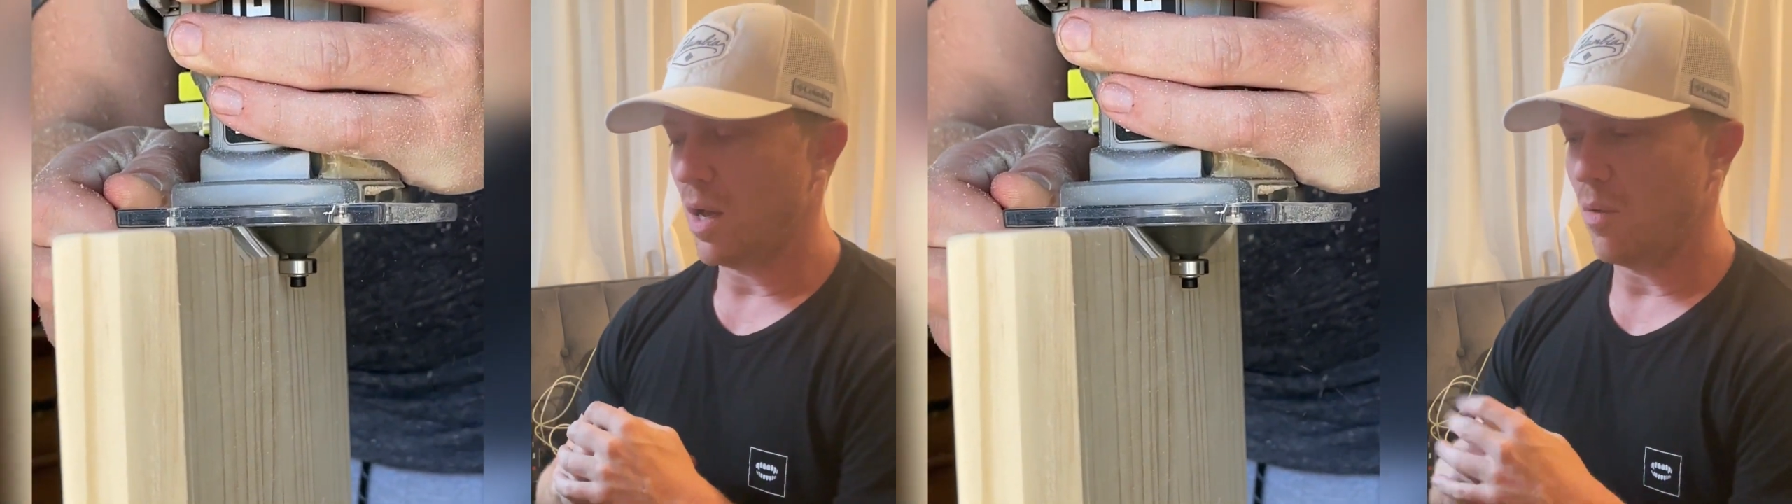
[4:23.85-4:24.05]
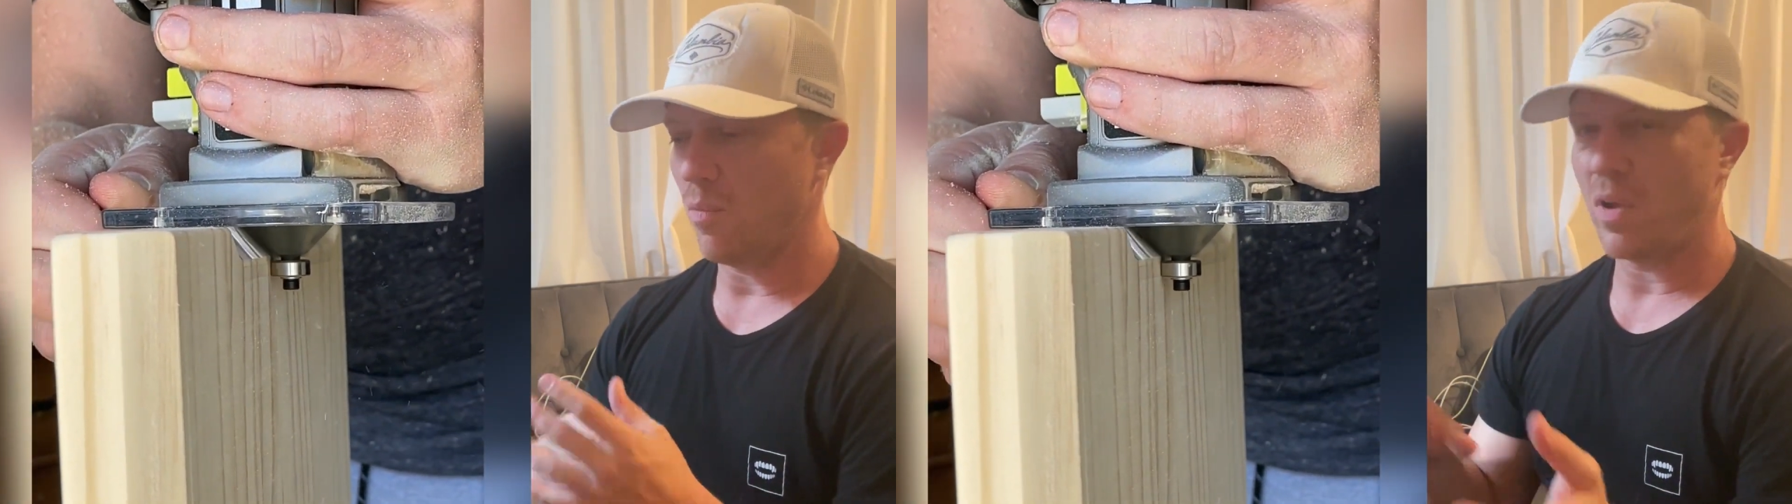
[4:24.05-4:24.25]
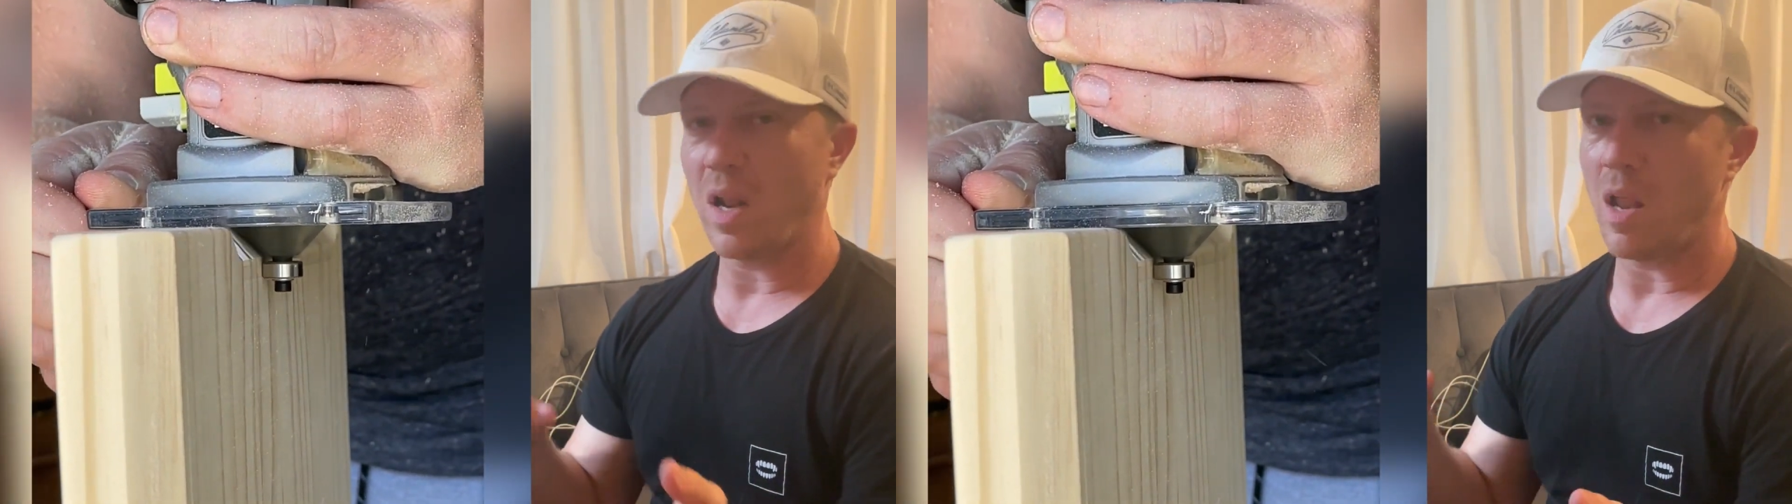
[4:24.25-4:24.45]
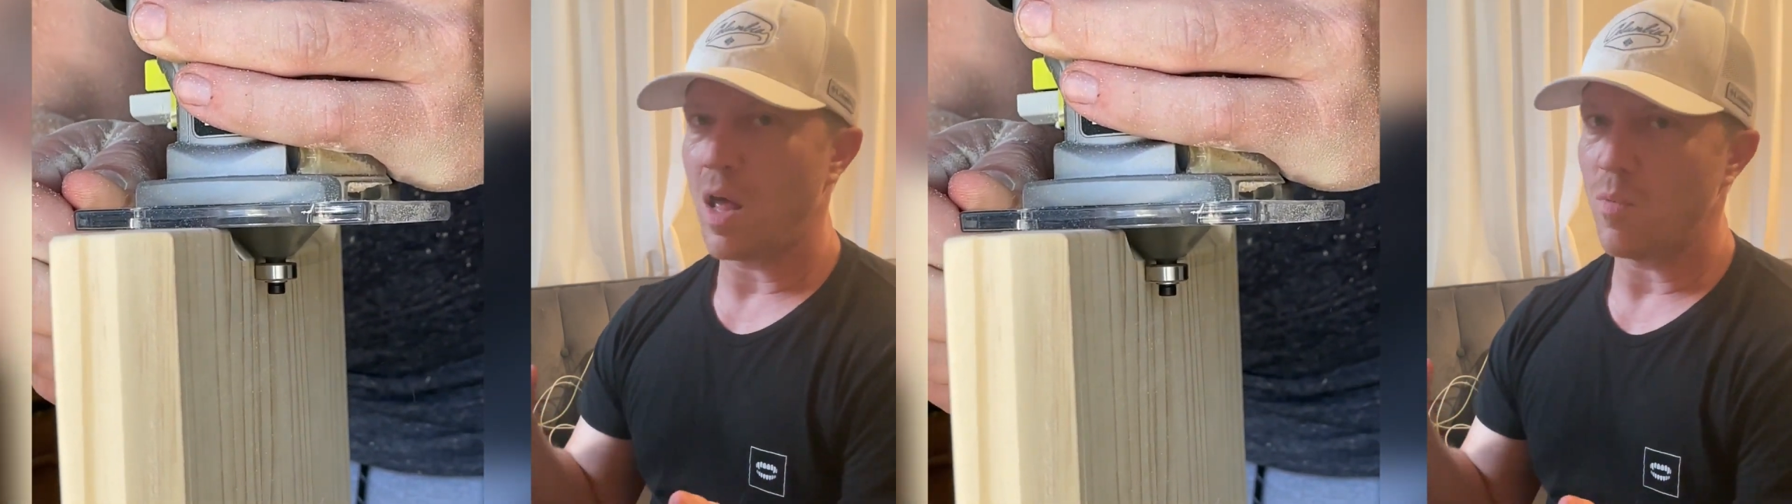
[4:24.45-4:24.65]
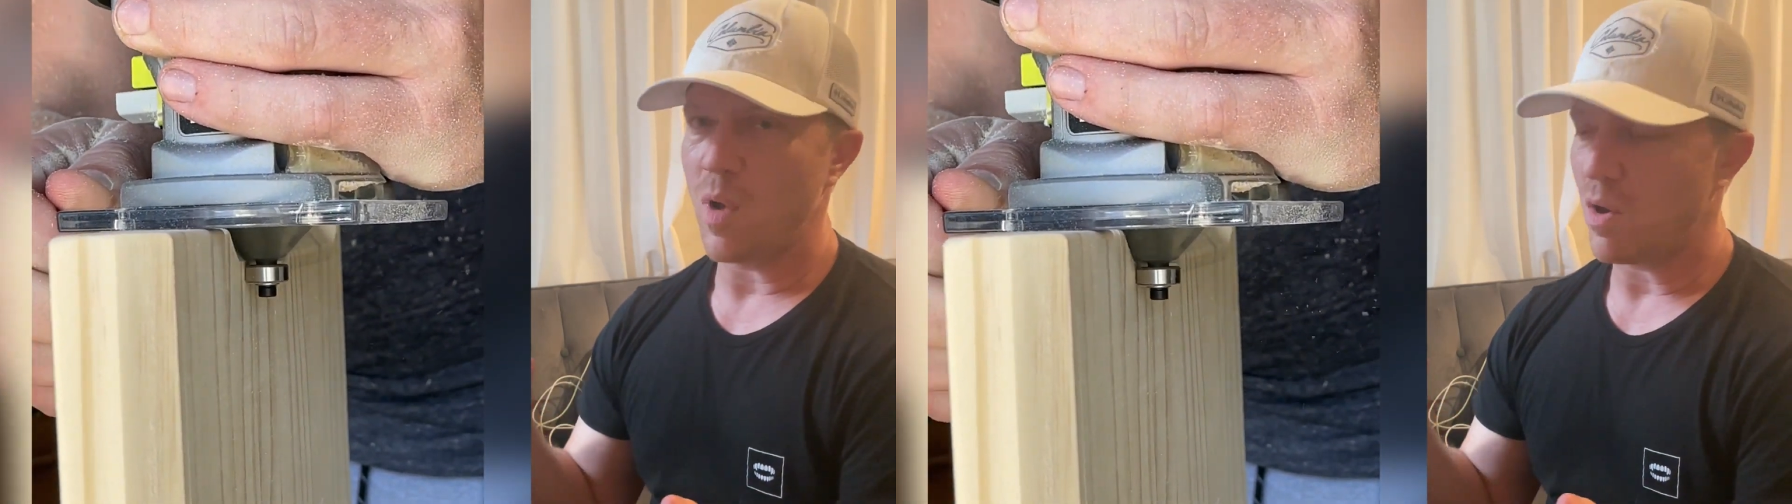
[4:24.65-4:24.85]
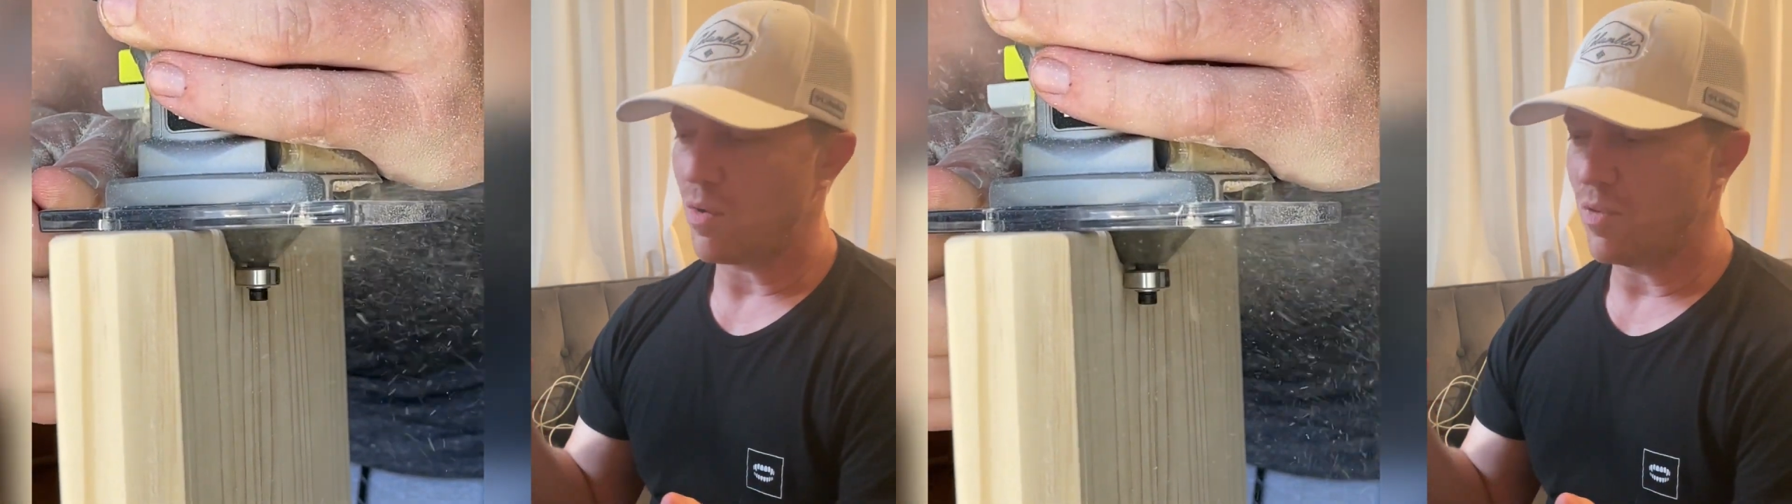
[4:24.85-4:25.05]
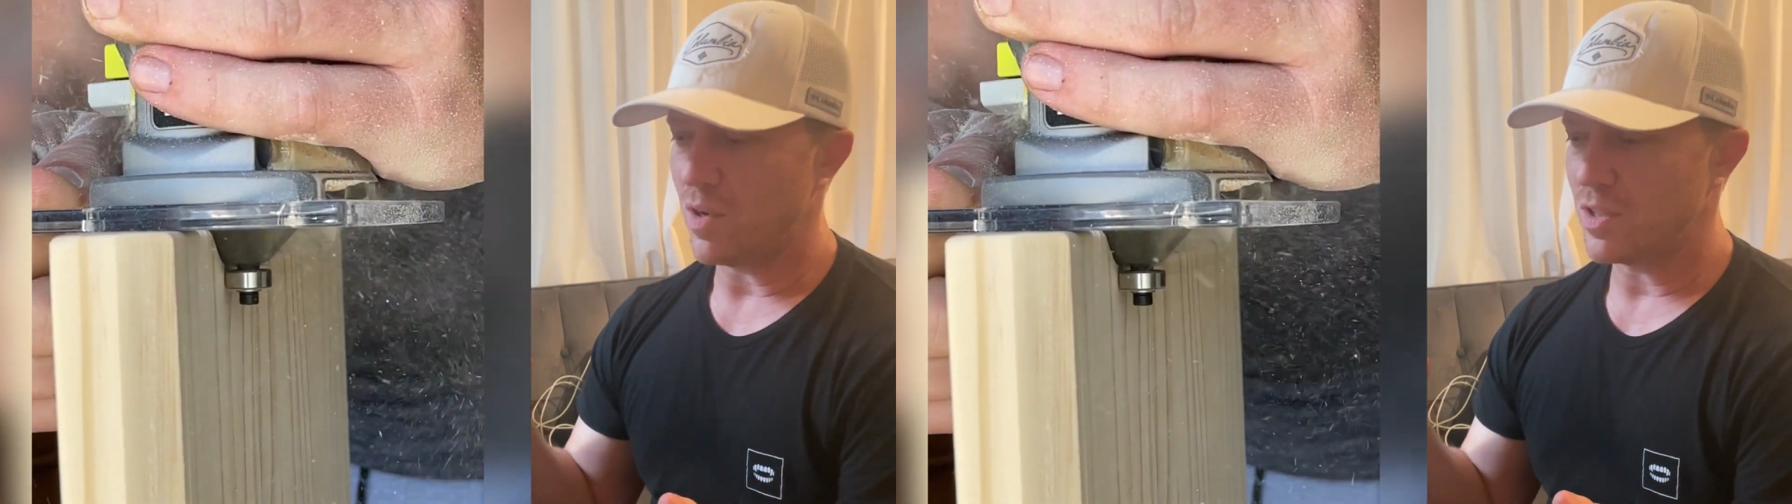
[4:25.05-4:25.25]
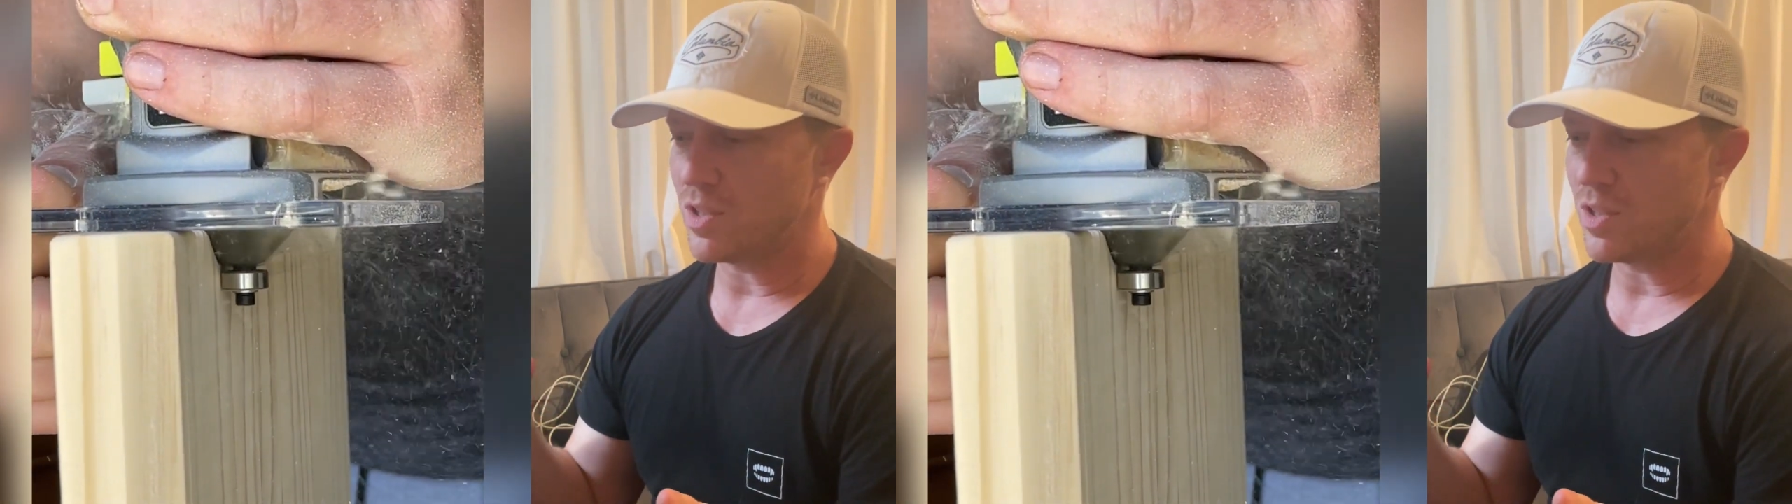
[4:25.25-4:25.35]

we've got a lot of router footage,